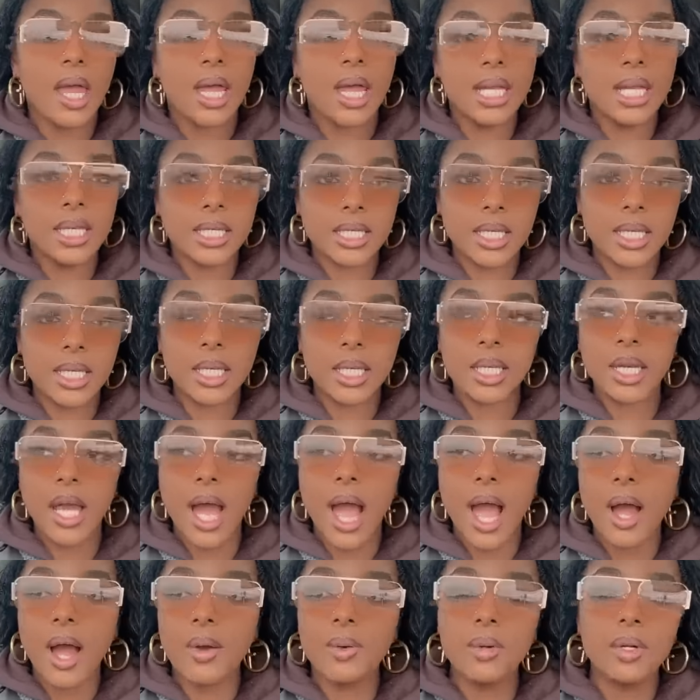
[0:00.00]
and then
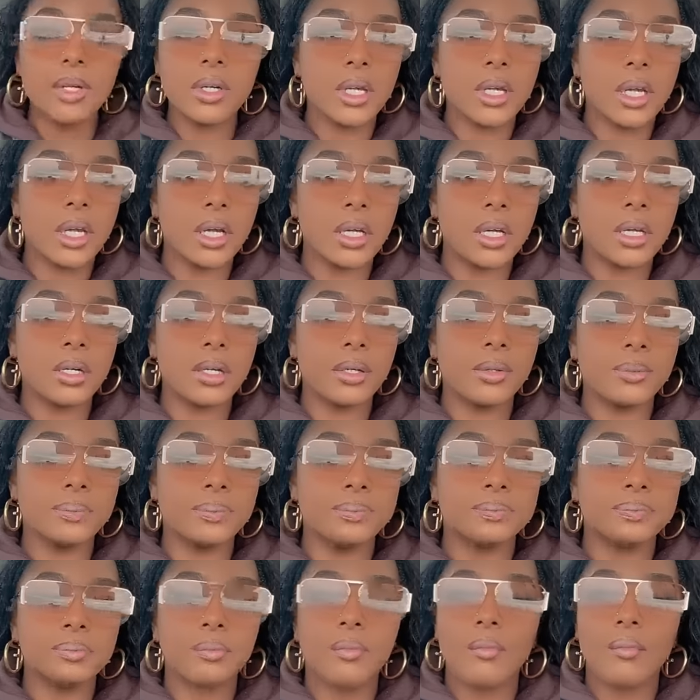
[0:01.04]
I will come
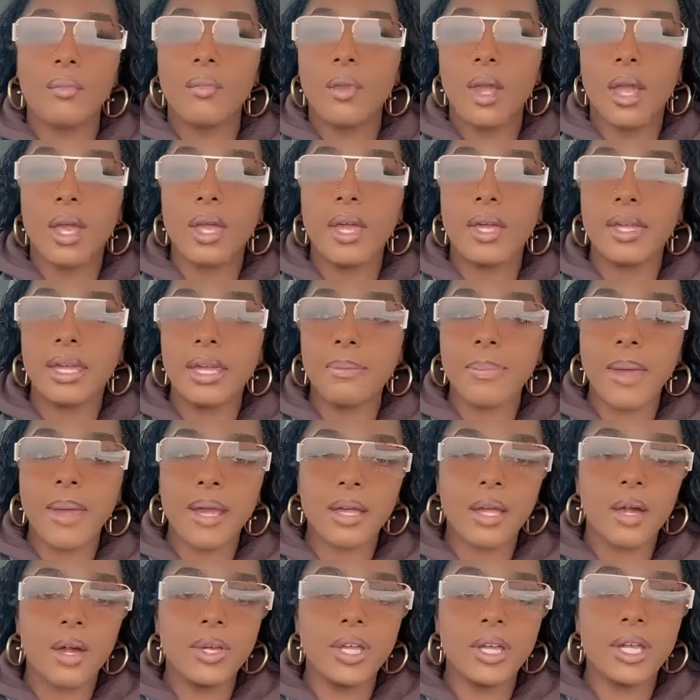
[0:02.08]
and get
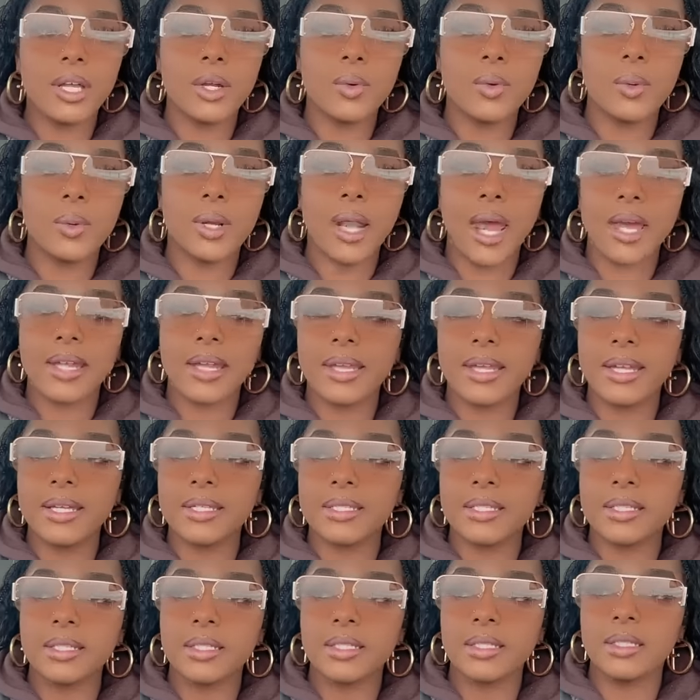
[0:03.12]
back on here when I get
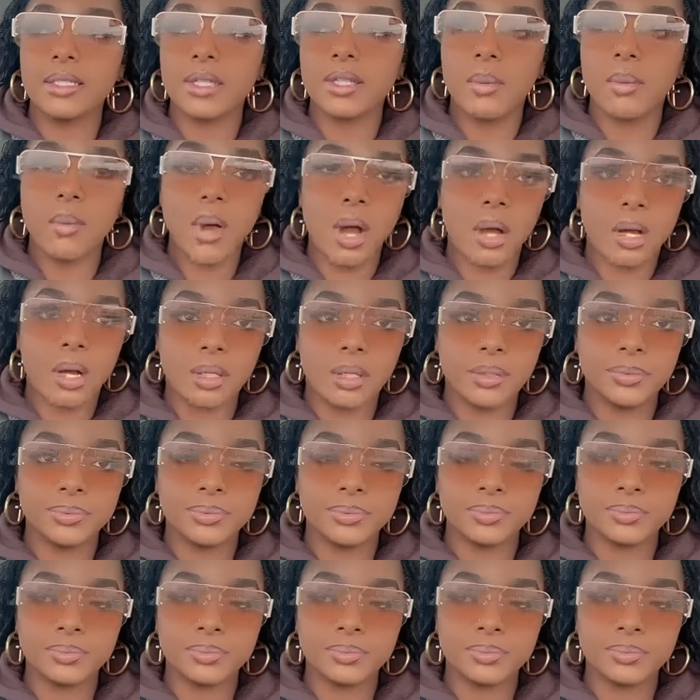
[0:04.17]
to the mall.